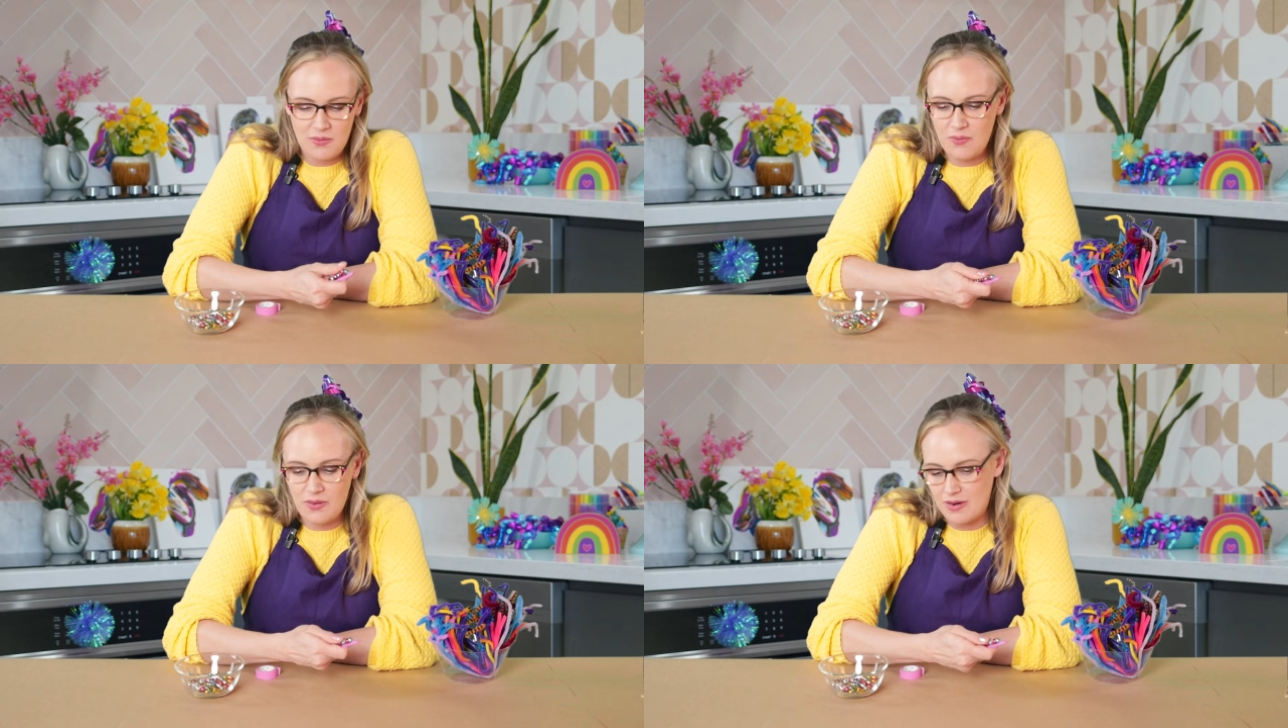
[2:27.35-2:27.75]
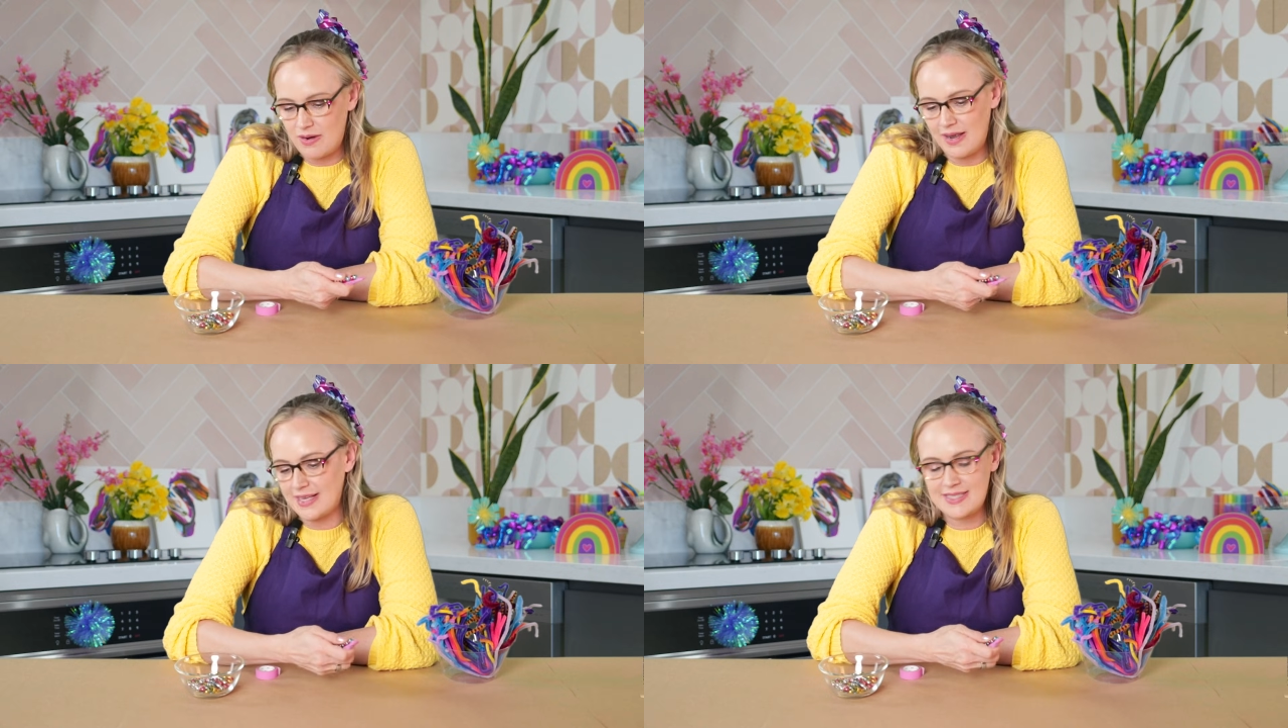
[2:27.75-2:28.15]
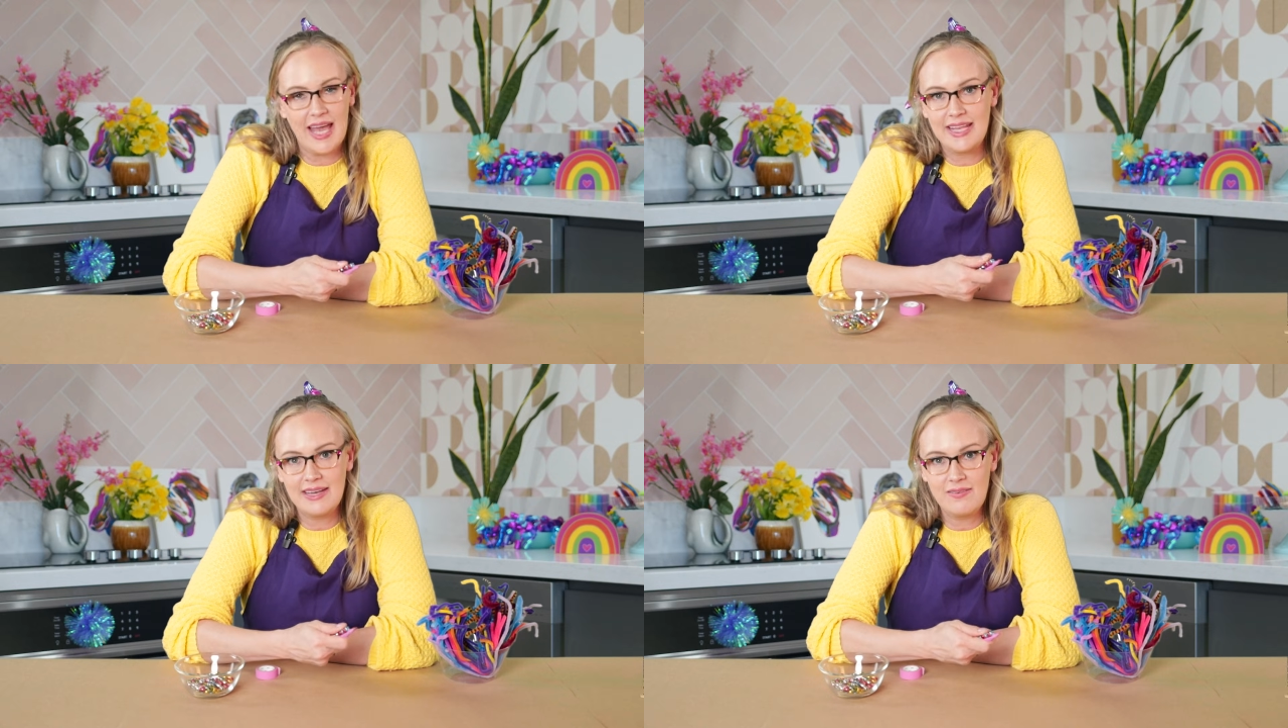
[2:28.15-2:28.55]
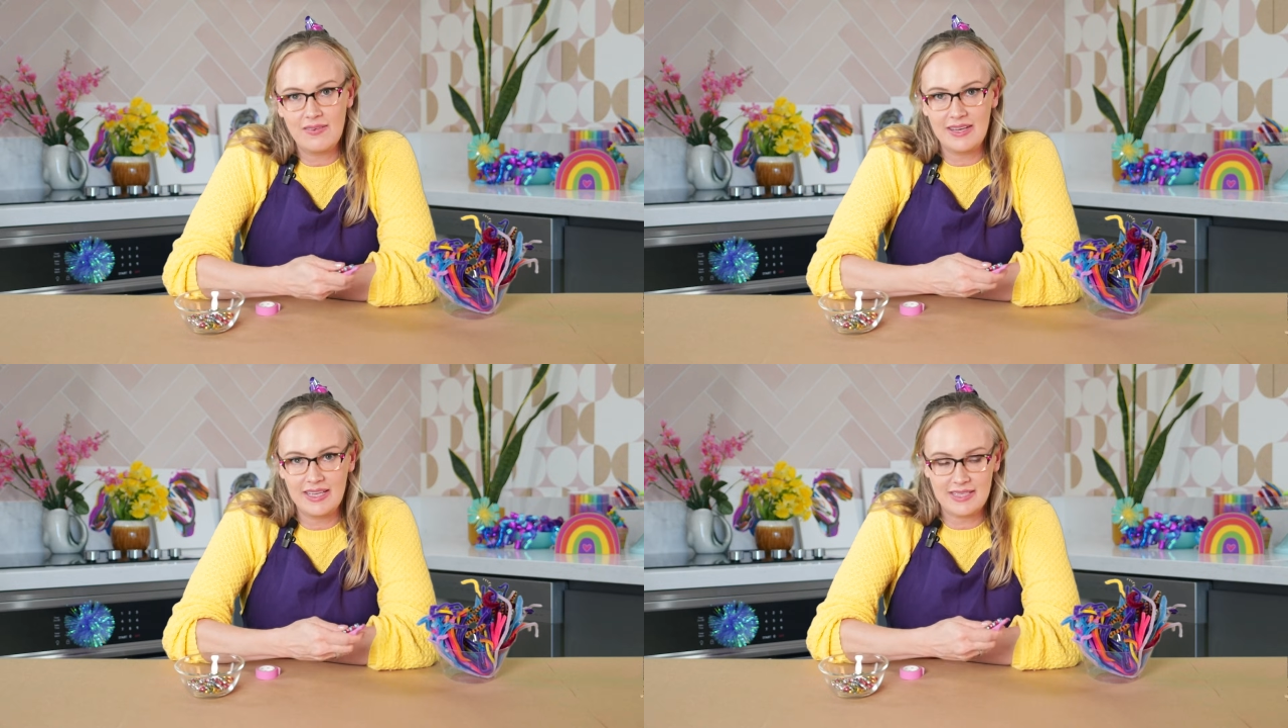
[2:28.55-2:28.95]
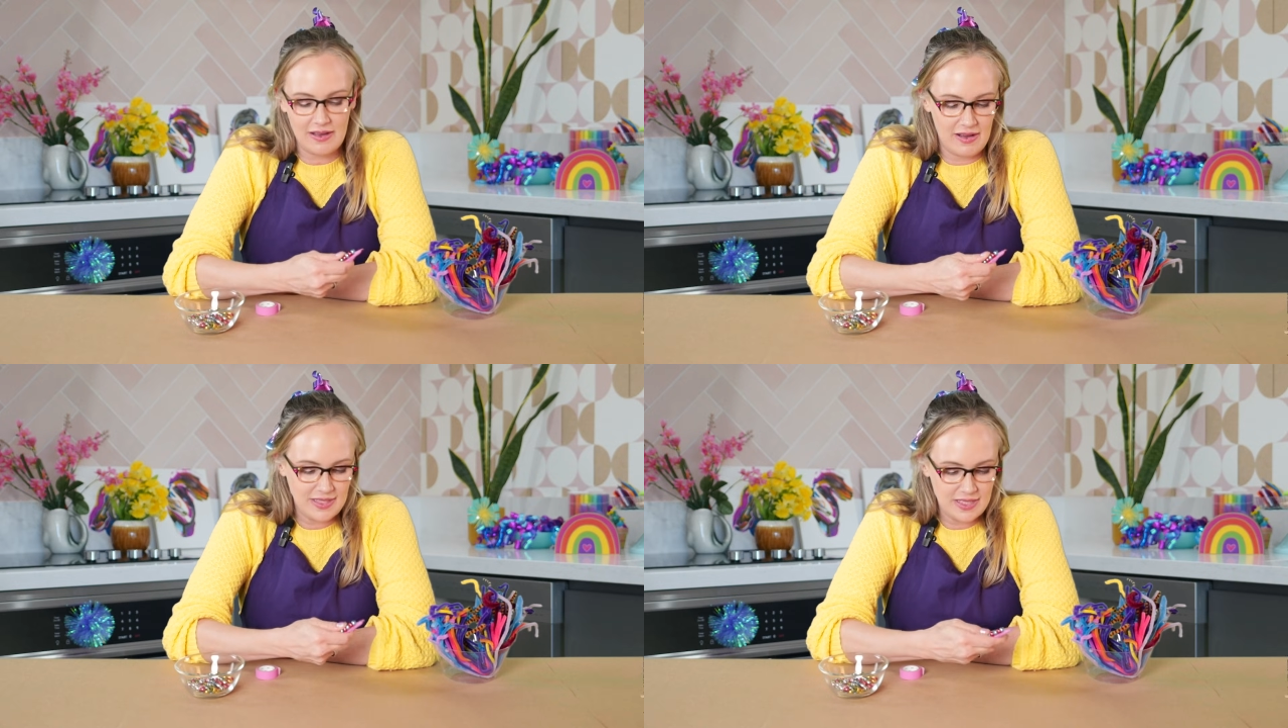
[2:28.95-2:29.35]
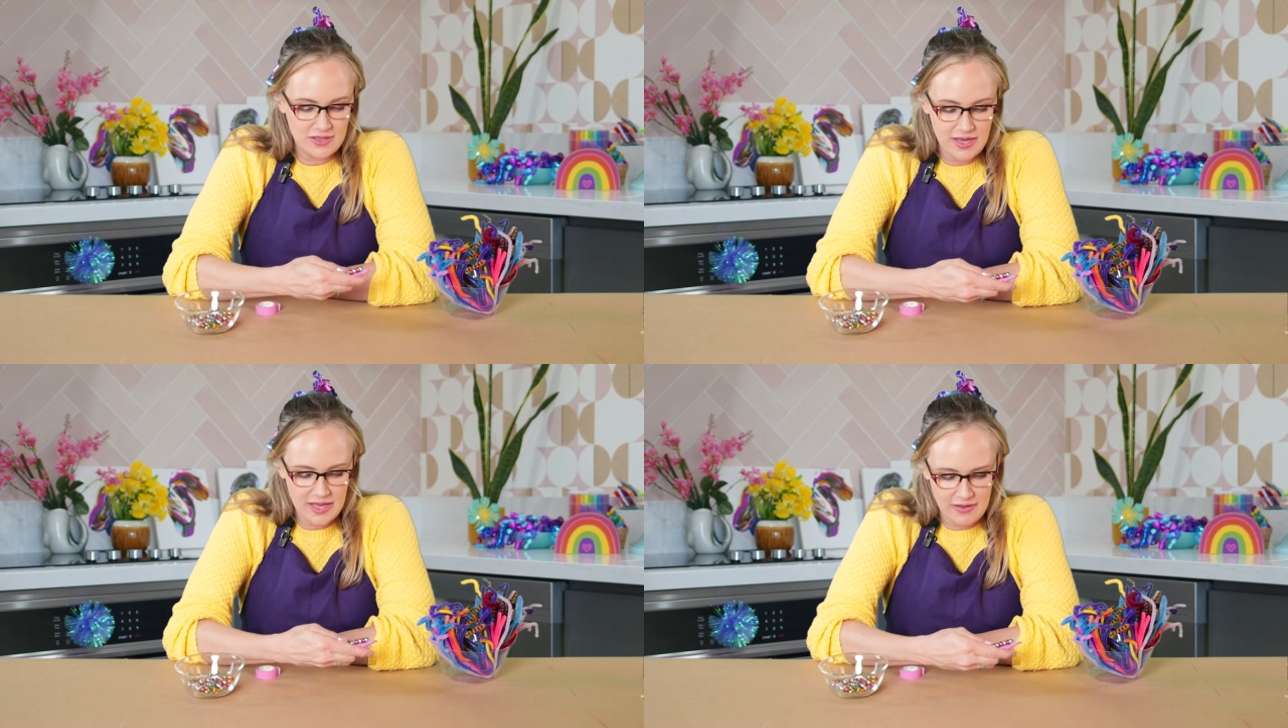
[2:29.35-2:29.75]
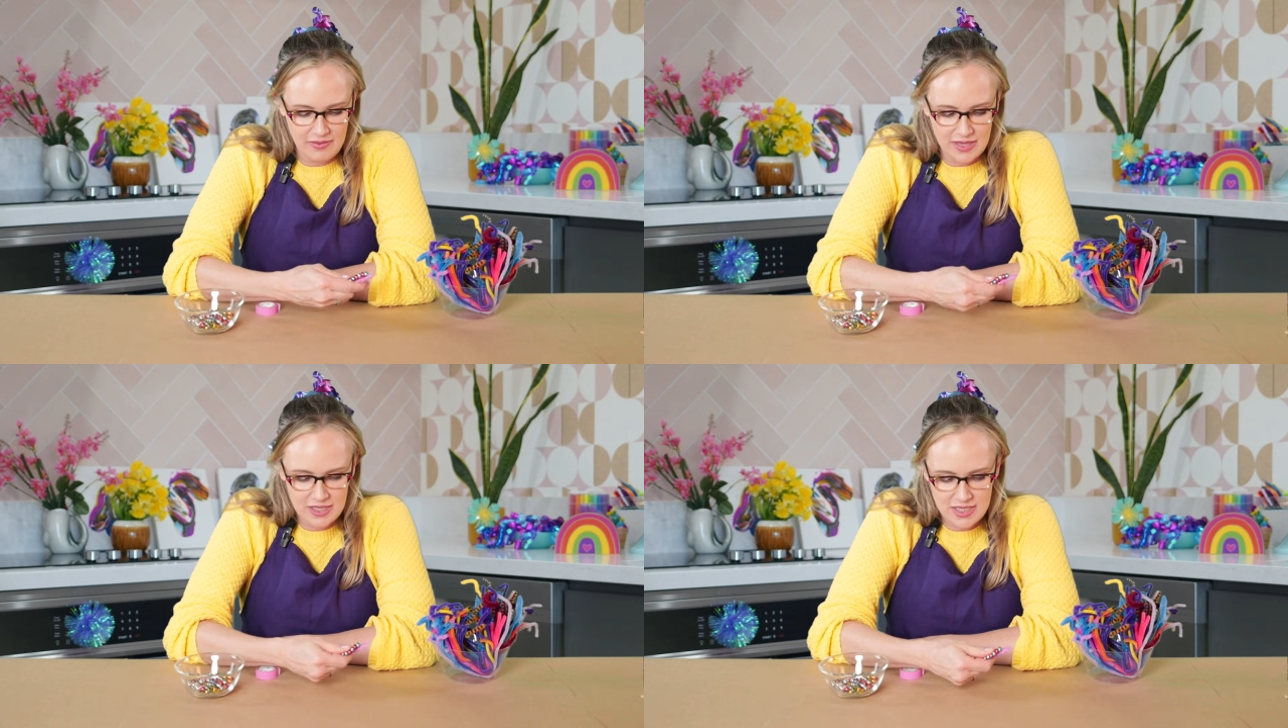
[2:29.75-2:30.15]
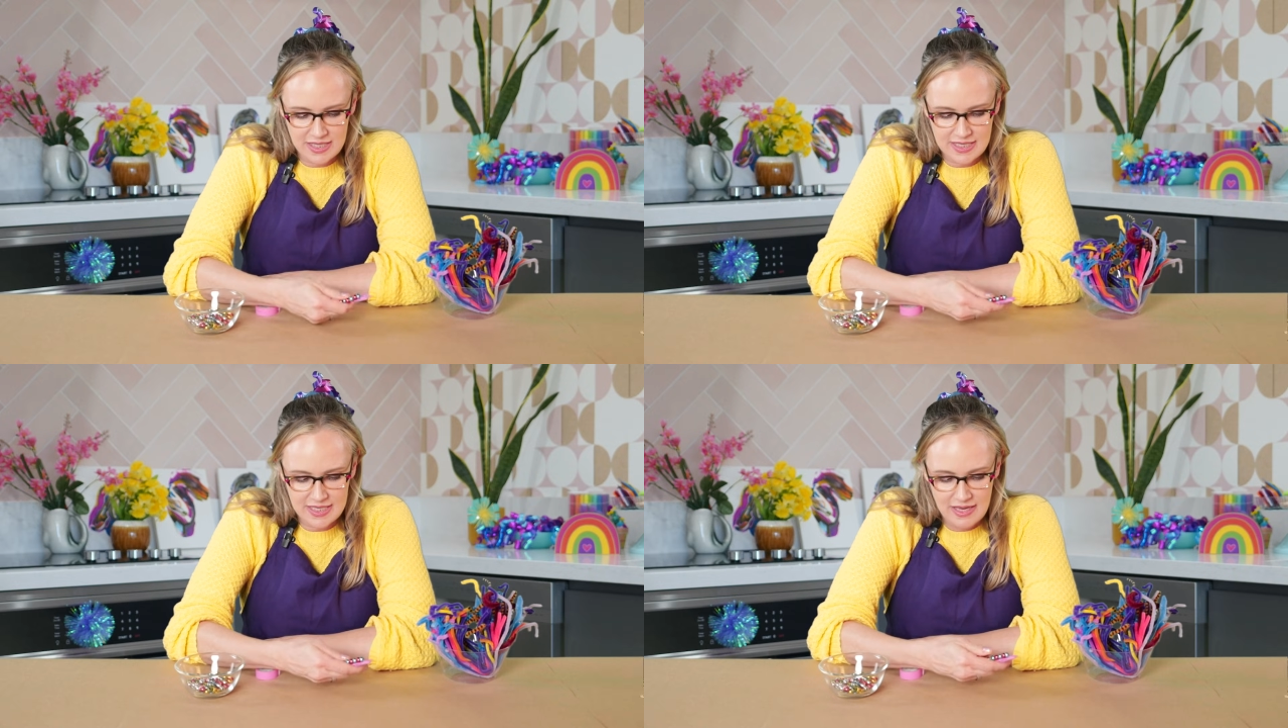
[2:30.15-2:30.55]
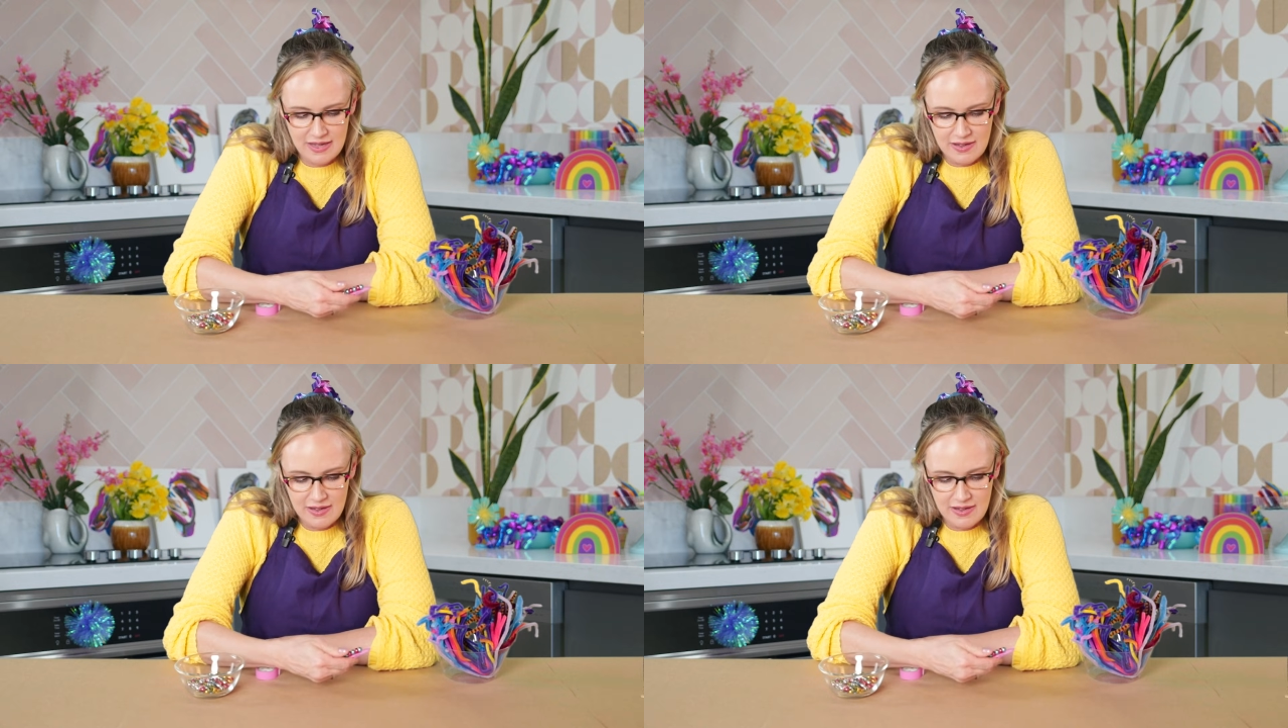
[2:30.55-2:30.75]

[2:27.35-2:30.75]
or excited or need to concentrate, you can just